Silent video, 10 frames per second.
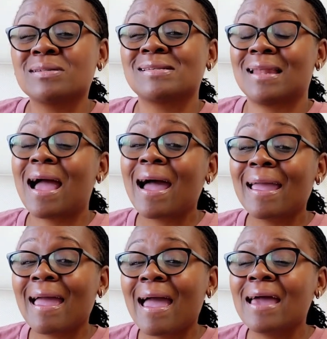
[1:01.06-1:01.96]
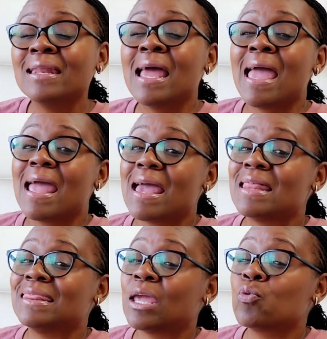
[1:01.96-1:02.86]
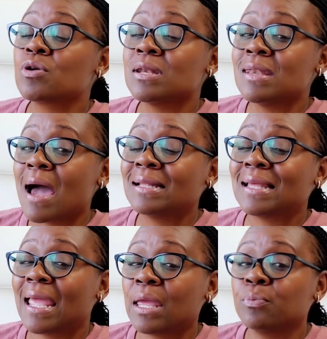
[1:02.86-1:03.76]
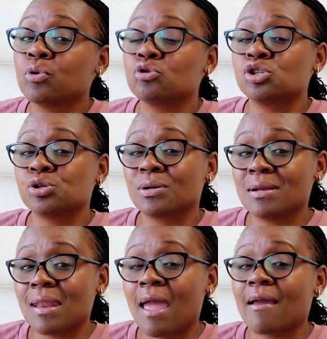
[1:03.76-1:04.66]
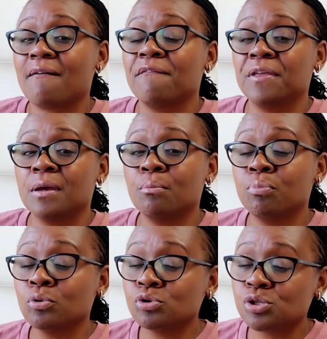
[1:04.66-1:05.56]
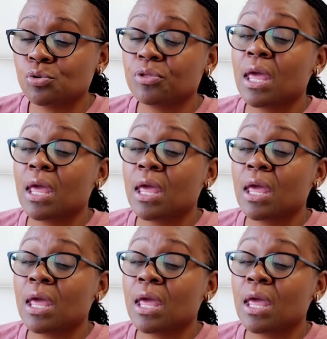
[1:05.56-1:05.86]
that I had and they were not able to connect via Bluetooth.